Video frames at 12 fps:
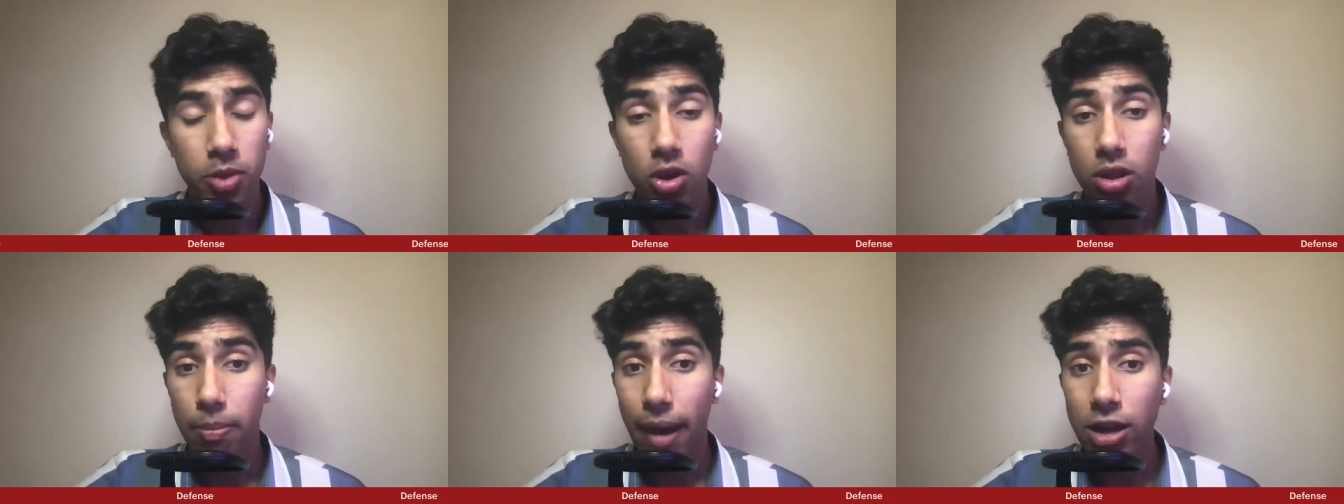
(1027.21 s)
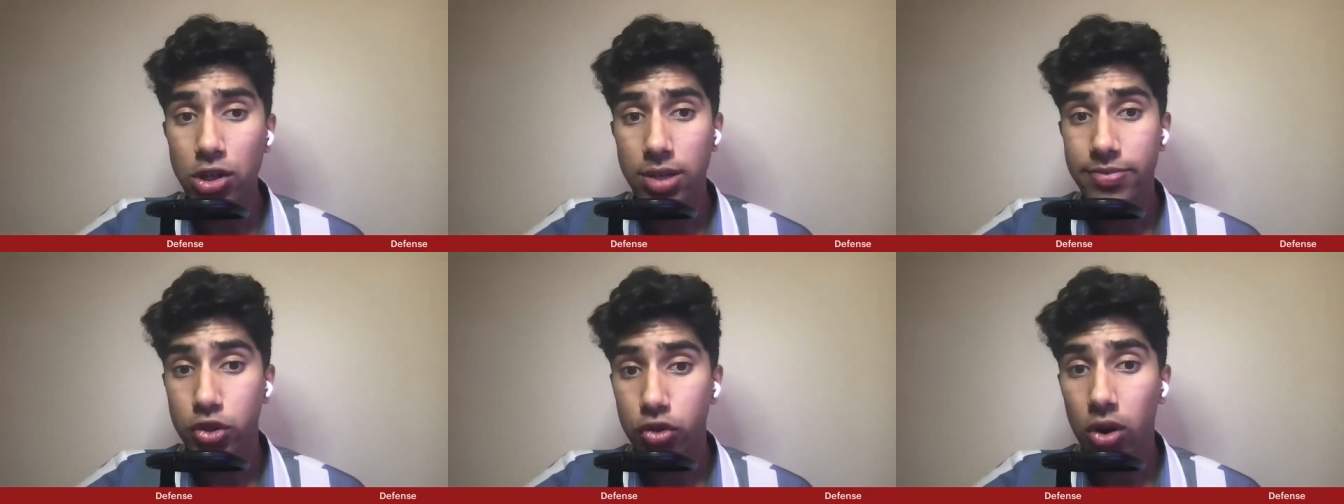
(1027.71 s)
The Badgers
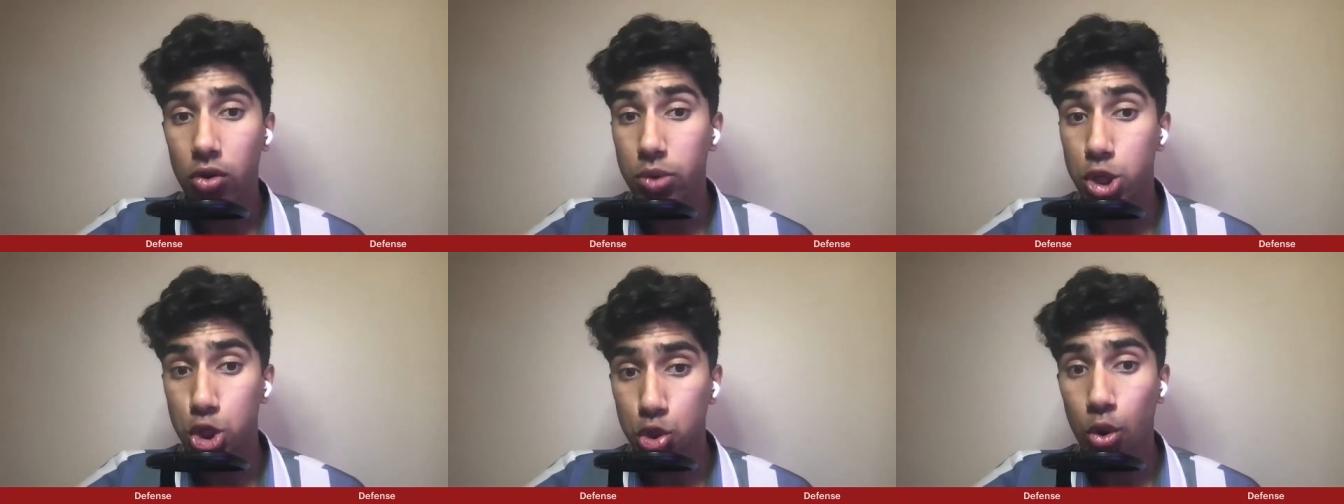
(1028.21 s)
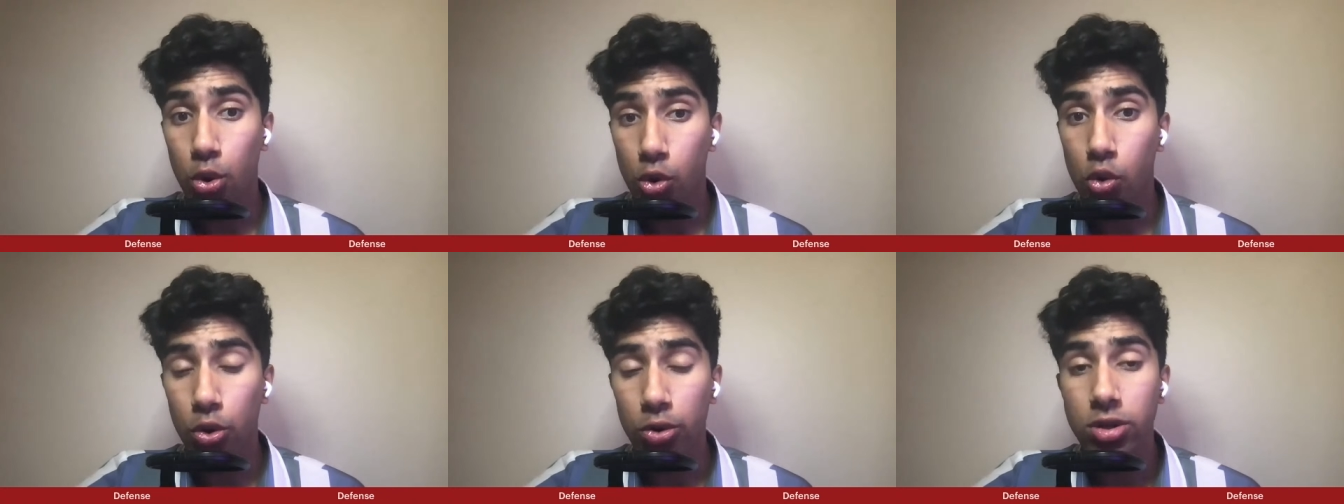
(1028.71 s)
have struggled with shorter
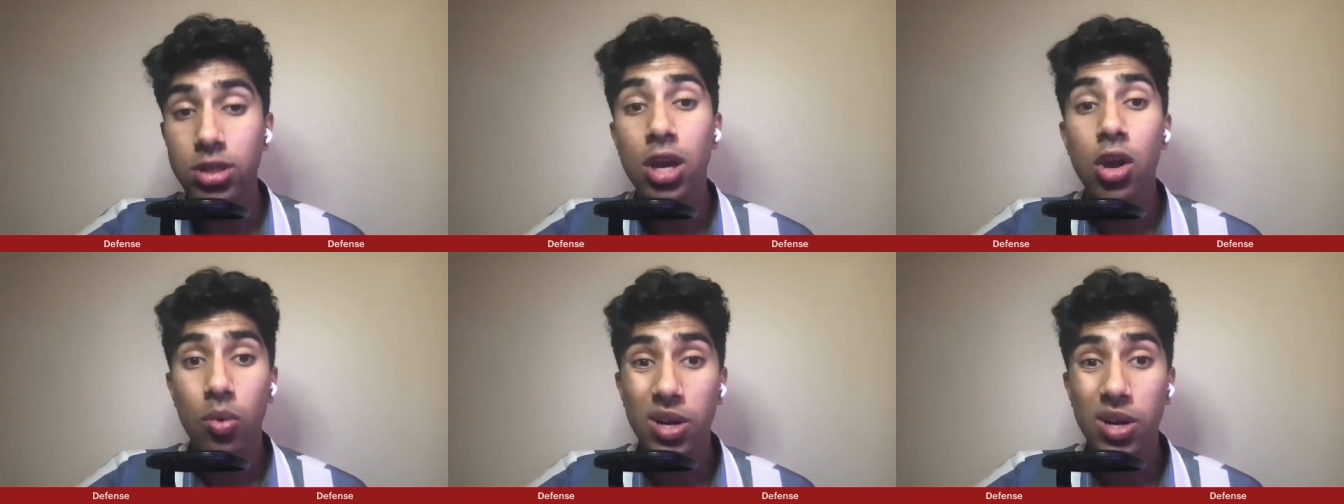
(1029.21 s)
corners,